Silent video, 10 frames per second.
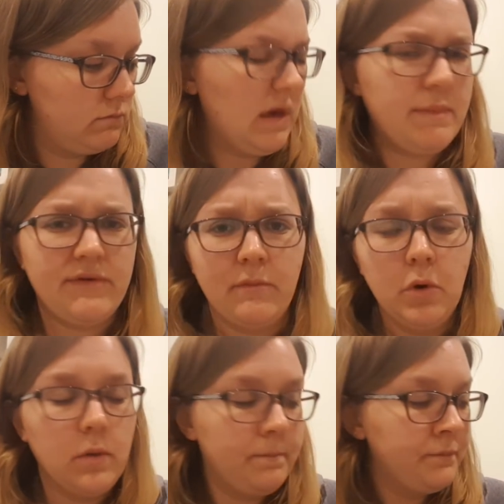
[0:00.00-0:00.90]
maybe even
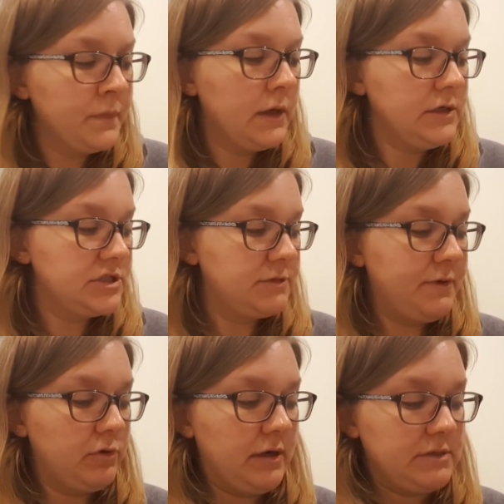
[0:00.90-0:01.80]
more, just to
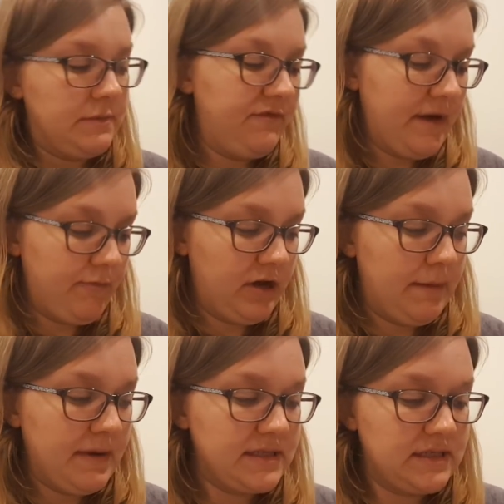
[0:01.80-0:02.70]
build up some fabric
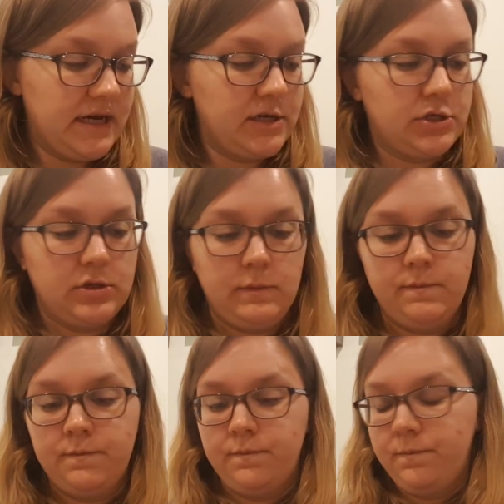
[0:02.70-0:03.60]
in my stash.
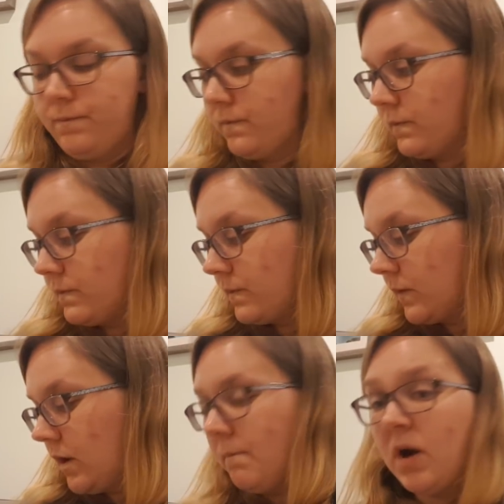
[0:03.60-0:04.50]

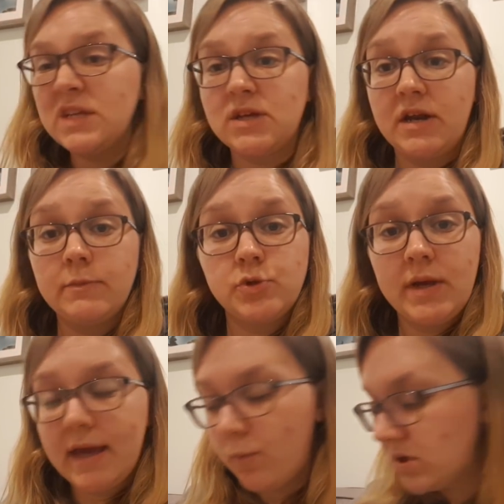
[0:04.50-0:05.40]
Might sign up to it
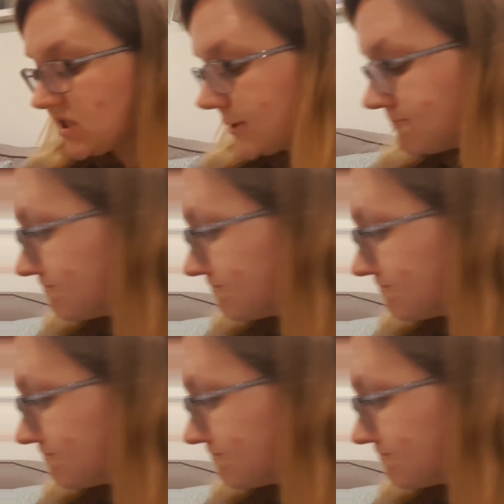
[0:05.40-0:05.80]
again one day.